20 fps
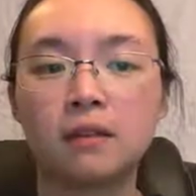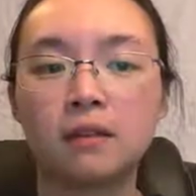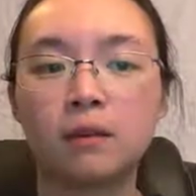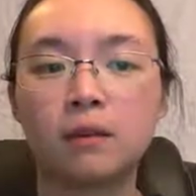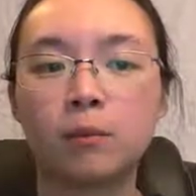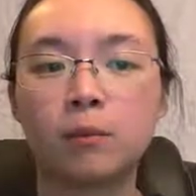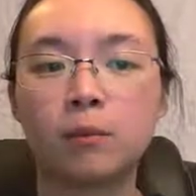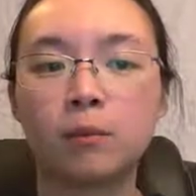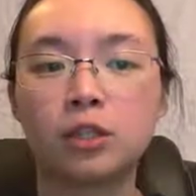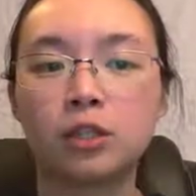
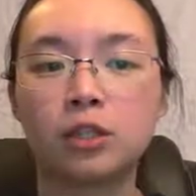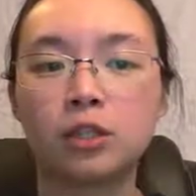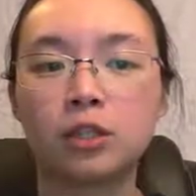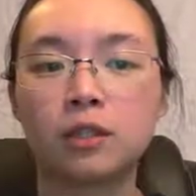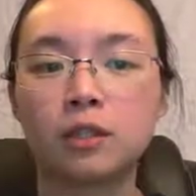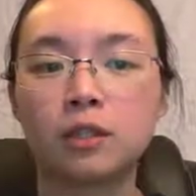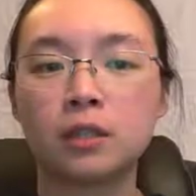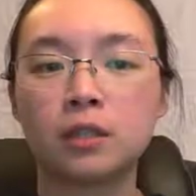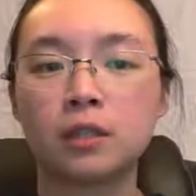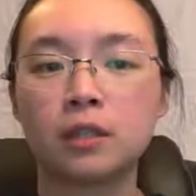which
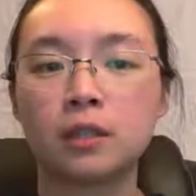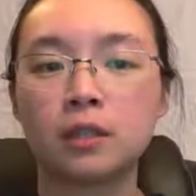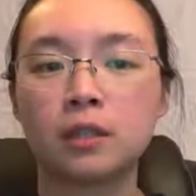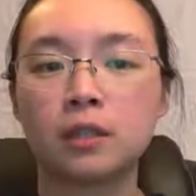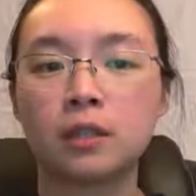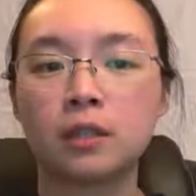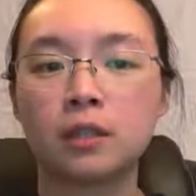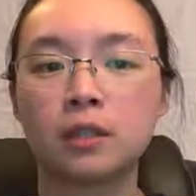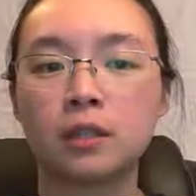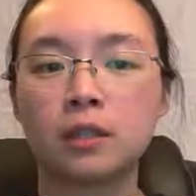
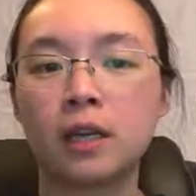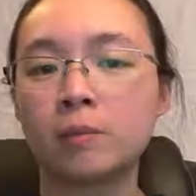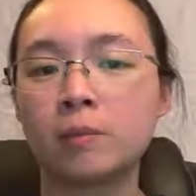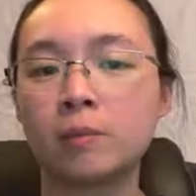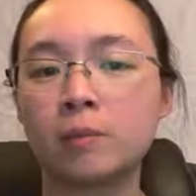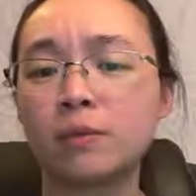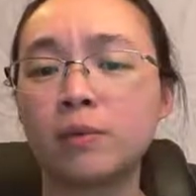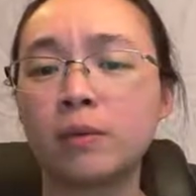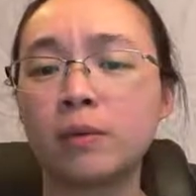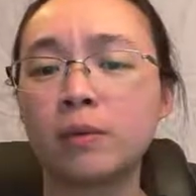comes
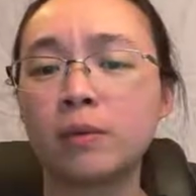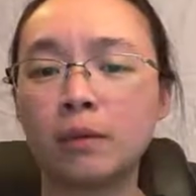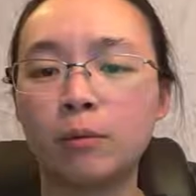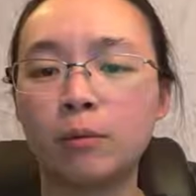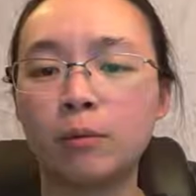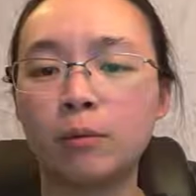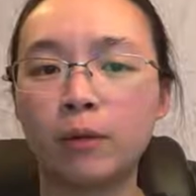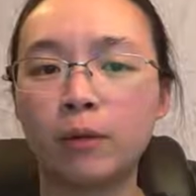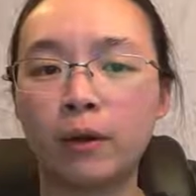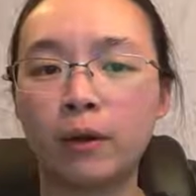from a double
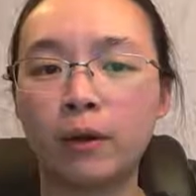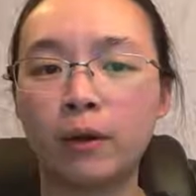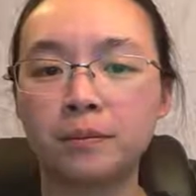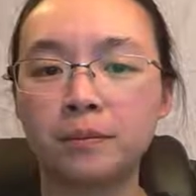bond.